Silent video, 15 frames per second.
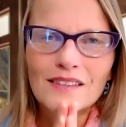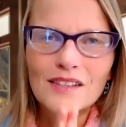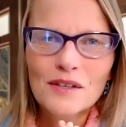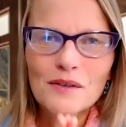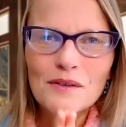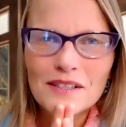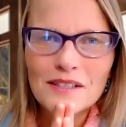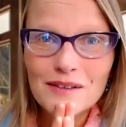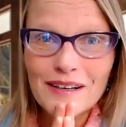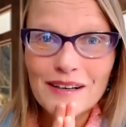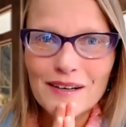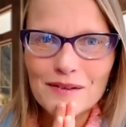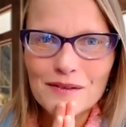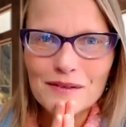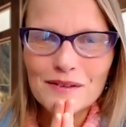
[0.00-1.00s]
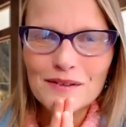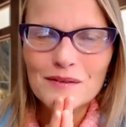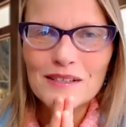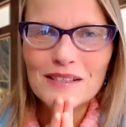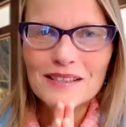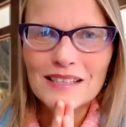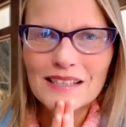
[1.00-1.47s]
Know that you have
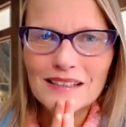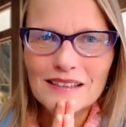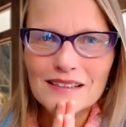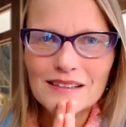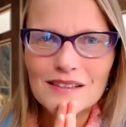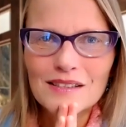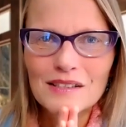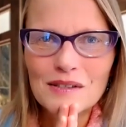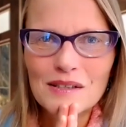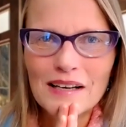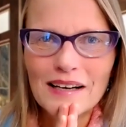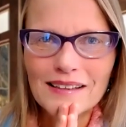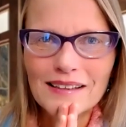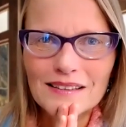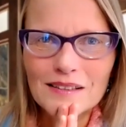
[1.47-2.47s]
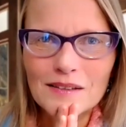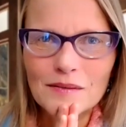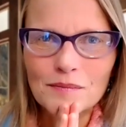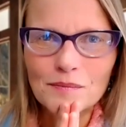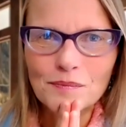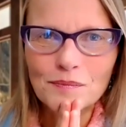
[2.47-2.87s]
what it takes to do that.